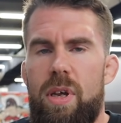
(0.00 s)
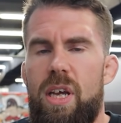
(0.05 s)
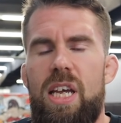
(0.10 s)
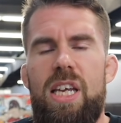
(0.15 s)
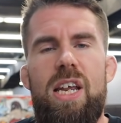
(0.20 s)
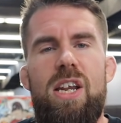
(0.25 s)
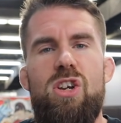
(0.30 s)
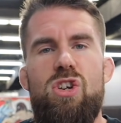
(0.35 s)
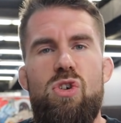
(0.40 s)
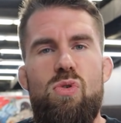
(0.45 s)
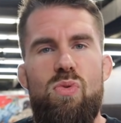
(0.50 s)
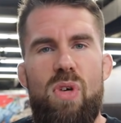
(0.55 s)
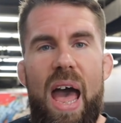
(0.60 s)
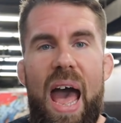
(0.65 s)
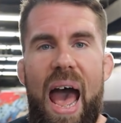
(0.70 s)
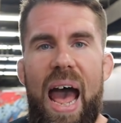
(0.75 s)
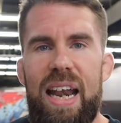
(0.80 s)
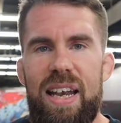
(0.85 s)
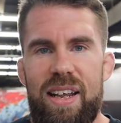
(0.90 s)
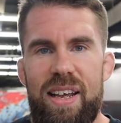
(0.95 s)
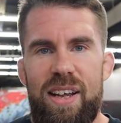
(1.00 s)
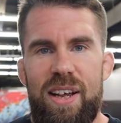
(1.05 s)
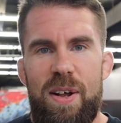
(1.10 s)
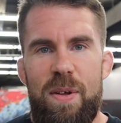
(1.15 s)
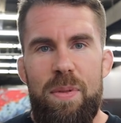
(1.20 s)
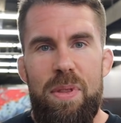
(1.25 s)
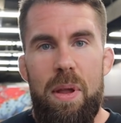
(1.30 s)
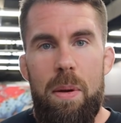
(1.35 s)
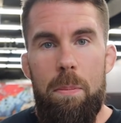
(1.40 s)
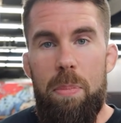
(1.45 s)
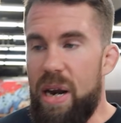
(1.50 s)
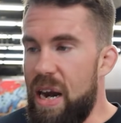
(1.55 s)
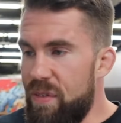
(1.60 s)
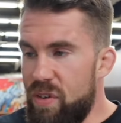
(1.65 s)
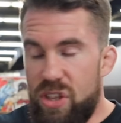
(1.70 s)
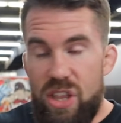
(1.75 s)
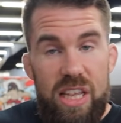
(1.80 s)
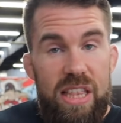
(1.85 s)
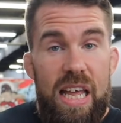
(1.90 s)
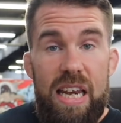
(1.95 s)
He didn't do that. But
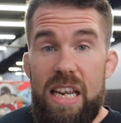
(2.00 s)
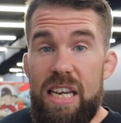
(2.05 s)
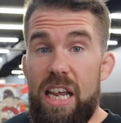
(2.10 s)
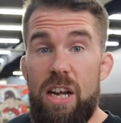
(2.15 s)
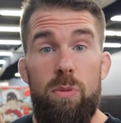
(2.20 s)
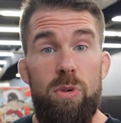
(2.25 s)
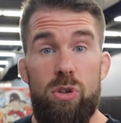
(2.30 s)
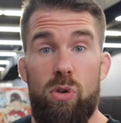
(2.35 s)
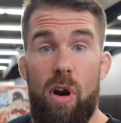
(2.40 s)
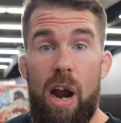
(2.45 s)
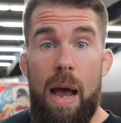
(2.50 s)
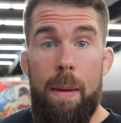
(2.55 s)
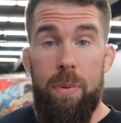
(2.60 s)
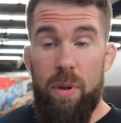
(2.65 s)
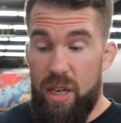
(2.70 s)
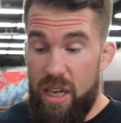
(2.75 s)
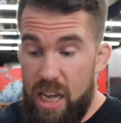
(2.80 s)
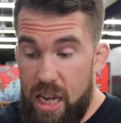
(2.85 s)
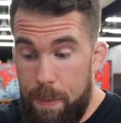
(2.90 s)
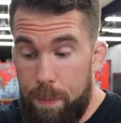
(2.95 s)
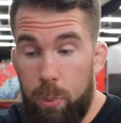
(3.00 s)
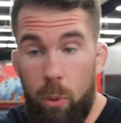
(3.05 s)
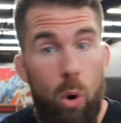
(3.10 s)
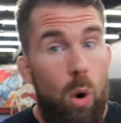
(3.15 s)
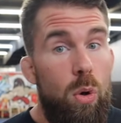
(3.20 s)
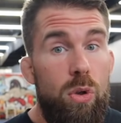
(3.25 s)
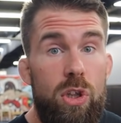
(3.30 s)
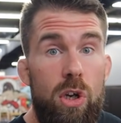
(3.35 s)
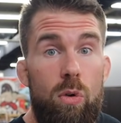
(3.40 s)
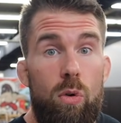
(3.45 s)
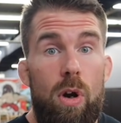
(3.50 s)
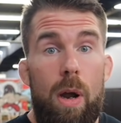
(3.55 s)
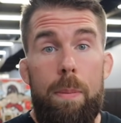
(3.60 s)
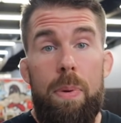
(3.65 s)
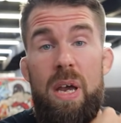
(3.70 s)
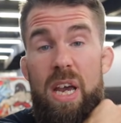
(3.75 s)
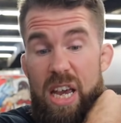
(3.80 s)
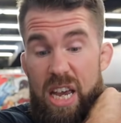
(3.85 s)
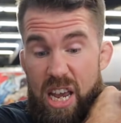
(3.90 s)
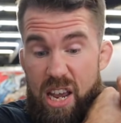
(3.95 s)
everything that he did was grappling. He broke the
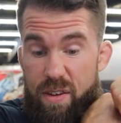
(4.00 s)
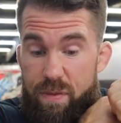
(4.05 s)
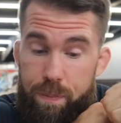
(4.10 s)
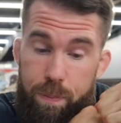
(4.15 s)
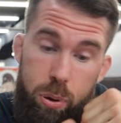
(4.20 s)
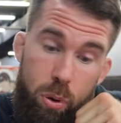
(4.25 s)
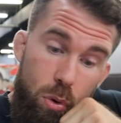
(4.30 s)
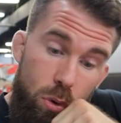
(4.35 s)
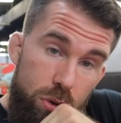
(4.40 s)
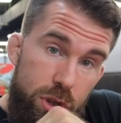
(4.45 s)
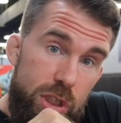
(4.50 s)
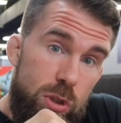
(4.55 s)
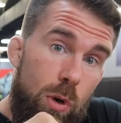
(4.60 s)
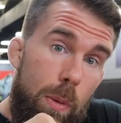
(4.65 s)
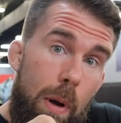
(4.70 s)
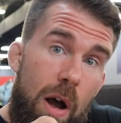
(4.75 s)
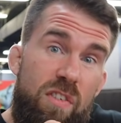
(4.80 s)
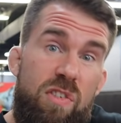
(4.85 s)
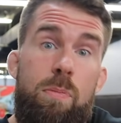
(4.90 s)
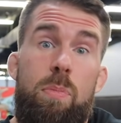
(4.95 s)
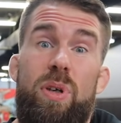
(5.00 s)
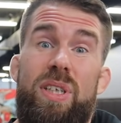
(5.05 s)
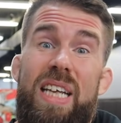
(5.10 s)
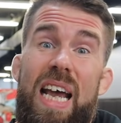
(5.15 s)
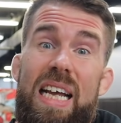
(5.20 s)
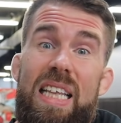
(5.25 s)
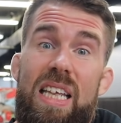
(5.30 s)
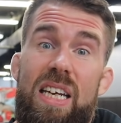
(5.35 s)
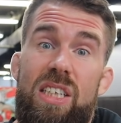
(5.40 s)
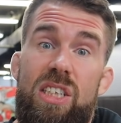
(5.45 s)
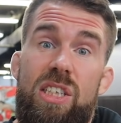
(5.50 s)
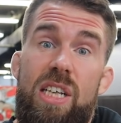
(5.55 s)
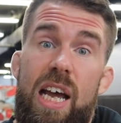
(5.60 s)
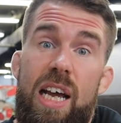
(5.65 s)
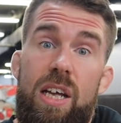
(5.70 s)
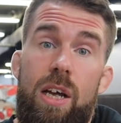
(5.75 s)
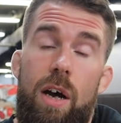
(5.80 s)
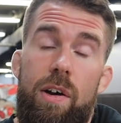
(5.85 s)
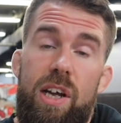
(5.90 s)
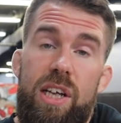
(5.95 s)
grip. He pulled this grip off and protected his
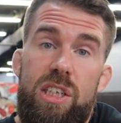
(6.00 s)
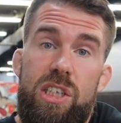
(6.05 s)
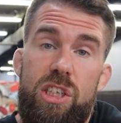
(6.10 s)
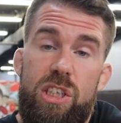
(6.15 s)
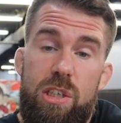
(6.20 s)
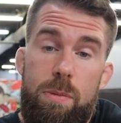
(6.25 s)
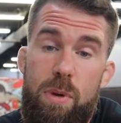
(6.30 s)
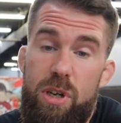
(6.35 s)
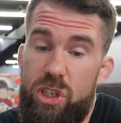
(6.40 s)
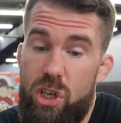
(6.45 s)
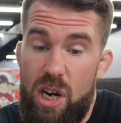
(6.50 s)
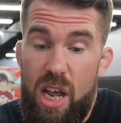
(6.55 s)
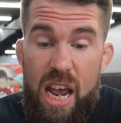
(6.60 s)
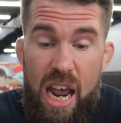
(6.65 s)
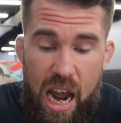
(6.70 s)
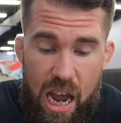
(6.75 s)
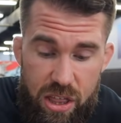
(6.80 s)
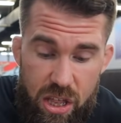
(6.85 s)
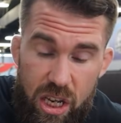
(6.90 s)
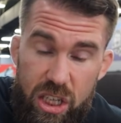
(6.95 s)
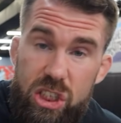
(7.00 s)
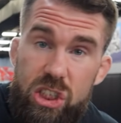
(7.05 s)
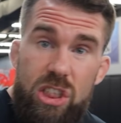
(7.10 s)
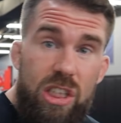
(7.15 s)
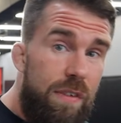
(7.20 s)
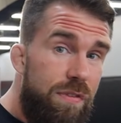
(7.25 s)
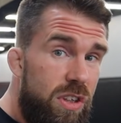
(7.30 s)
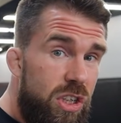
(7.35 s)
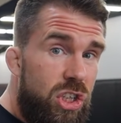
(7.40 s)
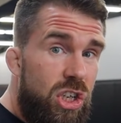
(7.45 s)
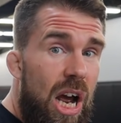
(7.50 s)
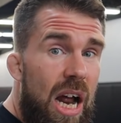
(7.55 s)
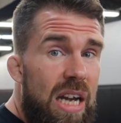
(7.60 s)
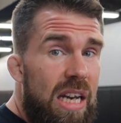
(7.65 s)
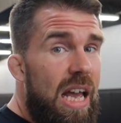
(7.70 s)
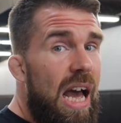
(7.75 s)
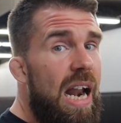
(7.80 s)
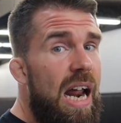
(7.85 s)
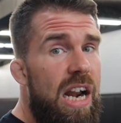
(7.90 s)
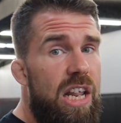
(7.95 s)
neck against the submission. And then he stuffed the shot
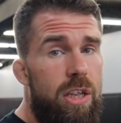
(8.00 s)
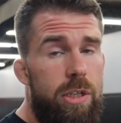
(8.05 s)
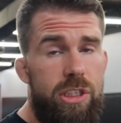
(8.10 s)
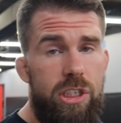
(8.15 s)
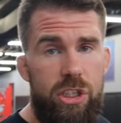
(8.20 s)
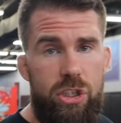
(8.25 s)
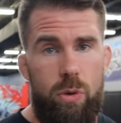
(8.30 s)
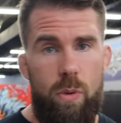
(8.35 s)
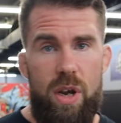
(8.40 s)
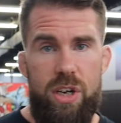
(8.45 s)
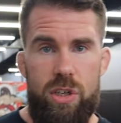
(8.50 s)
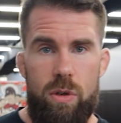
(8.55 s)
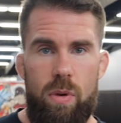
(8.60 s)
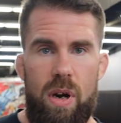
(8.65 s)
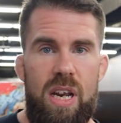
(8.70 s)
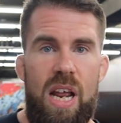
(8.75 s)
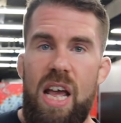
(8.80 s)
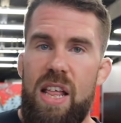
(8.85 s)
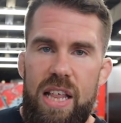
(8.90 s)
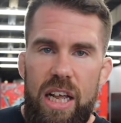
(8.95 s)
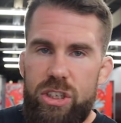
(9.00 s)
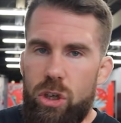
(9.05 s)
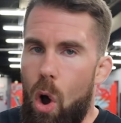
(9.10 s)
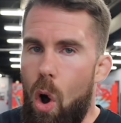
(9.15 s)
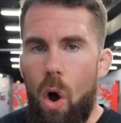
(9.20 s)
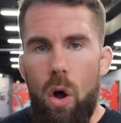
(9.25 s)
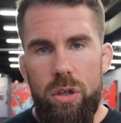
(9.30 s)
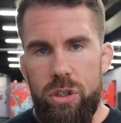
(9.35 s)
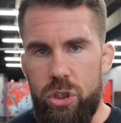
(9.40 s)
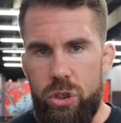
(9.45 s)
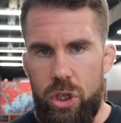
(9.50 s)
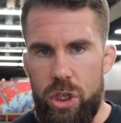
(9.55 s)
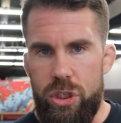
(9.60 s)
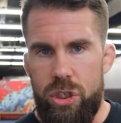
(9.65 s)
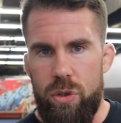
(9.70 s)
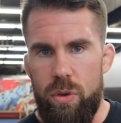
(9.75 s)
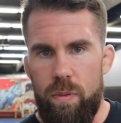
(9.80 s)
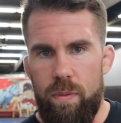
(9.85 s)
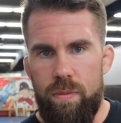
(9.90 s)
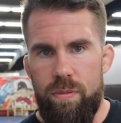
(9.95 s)
and got out of the situation, right? That's all
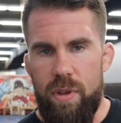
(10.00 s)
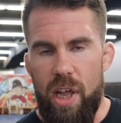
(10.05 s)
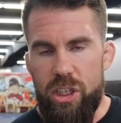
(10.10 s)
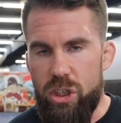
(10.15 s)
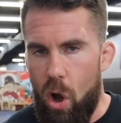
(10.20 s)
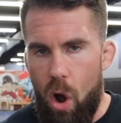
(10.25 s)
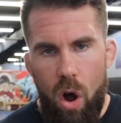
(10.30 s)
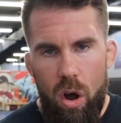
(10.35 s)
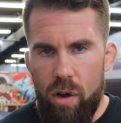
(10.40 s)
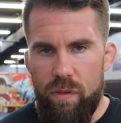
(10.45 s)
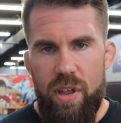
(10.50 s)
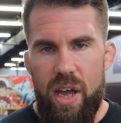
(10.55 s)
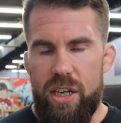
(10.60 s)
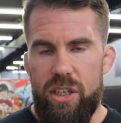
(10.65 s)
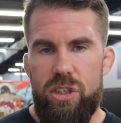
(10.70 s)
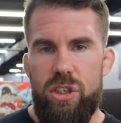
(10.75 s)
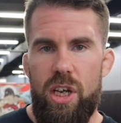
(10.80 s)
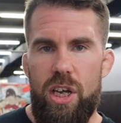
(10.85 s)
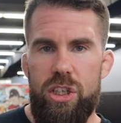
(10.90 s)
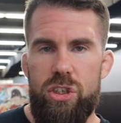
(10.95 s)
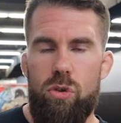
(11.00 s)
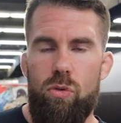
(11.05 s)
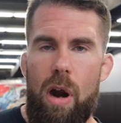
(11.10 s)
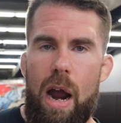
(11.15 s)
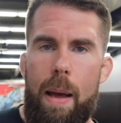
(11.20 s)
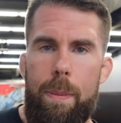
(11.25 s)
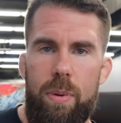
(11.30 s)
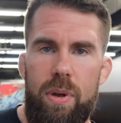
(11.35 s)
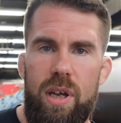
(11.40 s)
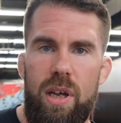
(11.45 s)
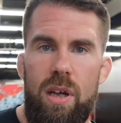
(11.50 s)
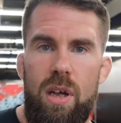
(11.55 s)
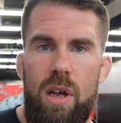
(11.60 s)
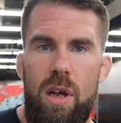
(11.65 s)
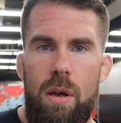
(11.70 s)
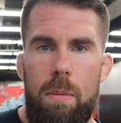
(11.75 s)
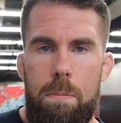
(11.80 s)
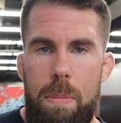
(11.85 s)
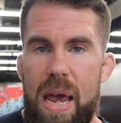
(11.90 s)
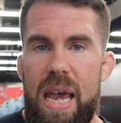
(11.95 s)
jiu-jitsu. That's all of that is grappling
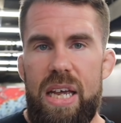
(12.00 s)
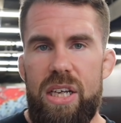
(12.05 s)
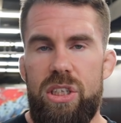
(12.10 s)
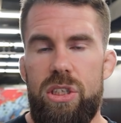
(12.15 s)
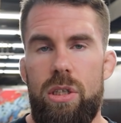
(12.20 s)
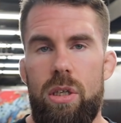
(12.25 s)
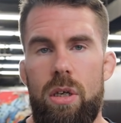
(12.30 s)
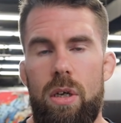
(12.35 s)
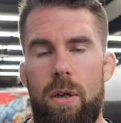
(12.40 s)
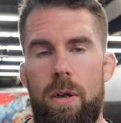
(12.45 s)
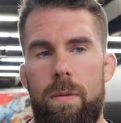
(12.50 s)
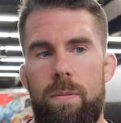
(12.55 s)
based.